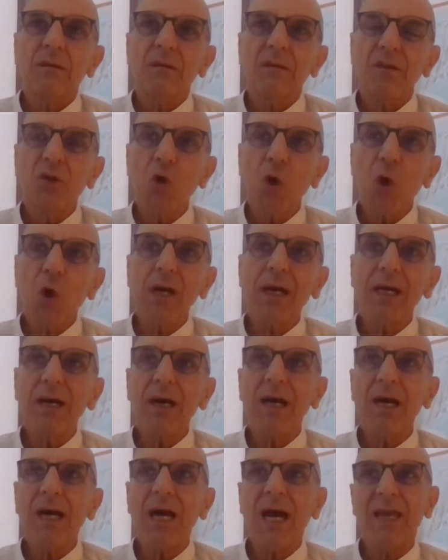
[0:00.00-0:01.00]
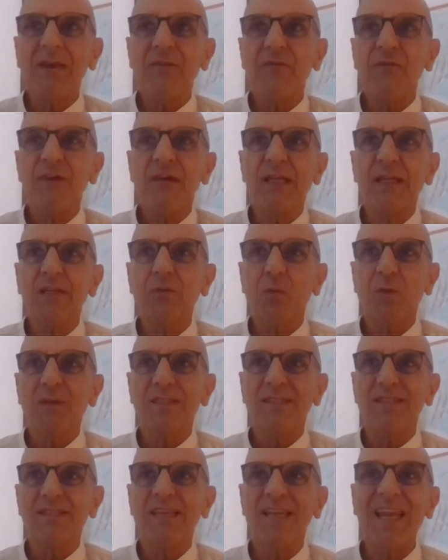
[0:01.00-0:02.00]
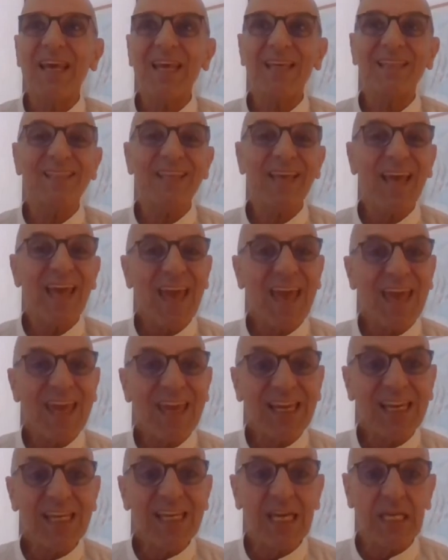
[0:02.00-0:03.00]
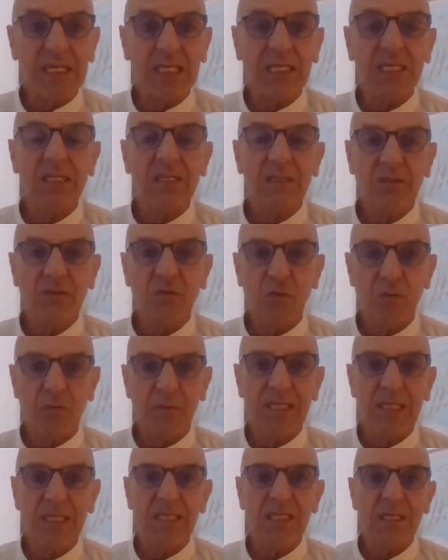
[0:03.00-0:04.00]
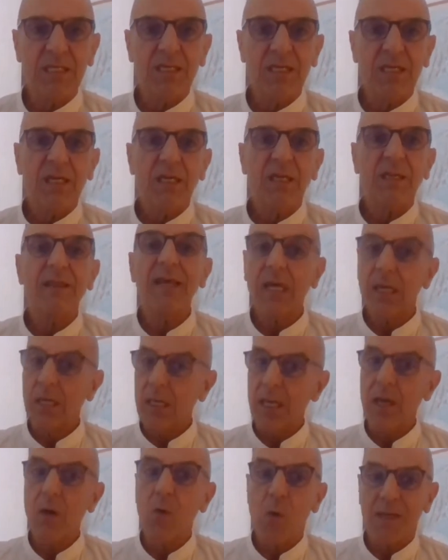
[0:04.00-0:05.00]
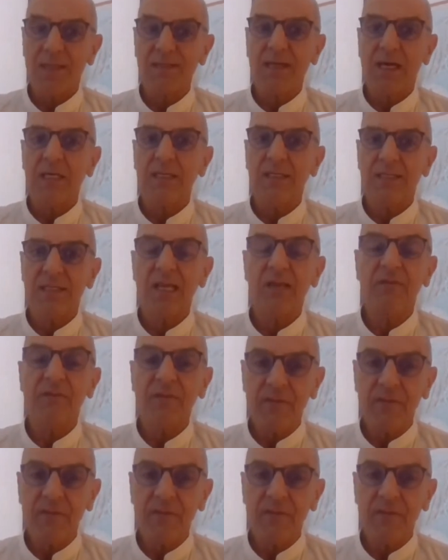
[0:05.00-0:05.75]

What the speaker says: Yoga, I felt, was less alien to me than ayahuasca itself.